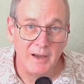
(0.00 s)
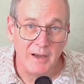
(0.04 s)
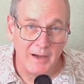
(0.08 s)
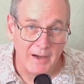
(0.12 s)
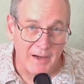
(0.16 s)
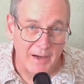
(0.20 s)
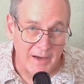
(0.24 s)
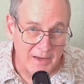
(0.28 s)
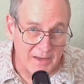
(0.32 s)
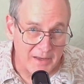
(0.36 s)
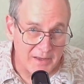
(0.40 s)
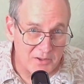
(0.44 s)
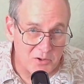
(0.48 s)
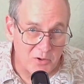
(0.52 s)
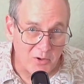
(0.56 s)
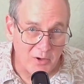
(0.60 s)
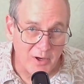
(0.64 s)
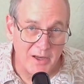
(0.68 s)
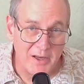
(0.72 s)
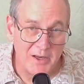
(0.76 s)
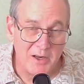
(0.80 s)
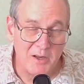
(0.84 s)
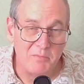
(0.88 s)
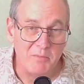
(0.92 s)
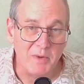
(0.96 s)
I
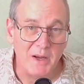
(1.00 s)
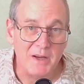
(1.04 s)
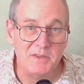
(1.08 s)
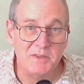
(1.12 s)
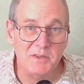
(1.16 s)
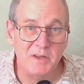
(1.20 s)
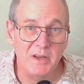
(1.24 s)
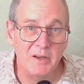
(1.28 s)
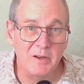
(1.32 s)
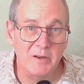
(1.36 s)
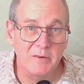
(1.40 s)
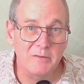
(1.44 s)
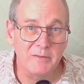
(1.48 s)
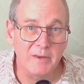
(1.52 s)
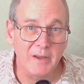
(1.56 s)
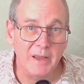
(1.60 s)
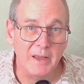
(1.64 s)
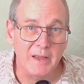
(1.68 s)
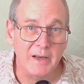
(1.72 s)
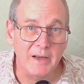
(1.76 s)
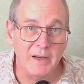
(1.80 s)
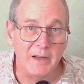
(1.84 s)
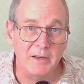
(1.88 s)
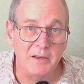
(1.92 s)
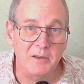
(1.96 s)
tried it myself,
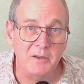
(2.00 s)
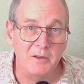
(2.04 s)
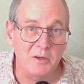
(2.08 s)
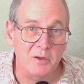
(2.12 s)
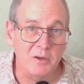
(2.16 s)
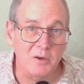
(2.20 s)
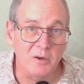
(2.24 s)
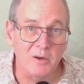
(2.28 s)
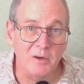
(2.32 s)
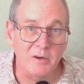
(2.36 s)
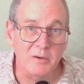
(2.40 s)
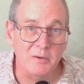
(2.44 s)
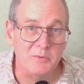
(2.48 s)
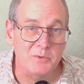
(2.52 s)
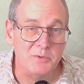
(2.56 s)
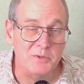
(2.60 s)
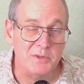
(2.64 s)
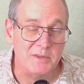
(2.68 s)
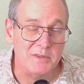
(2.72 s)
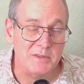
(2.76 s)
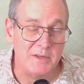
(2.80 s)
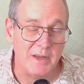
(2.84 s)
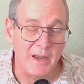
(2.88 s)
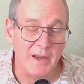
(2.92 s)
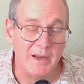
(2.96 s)
and I concur it was
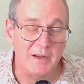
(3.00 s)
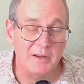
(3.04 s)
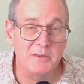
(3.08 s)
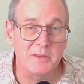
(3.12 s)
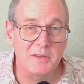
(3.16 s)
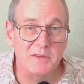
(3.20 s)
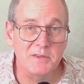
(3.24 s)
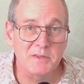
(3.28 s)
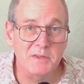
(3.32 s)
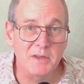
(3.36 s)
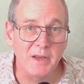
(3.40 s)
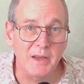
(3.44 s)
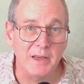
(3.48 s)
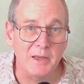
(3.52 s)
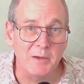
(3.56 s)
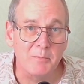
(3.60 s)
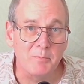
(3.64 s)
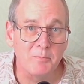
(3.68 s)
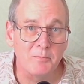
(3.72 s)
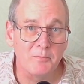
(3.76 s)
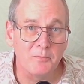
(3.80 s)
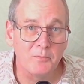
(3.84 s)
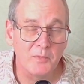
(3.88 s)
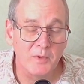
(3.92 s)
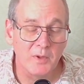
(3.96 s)
exactly the same,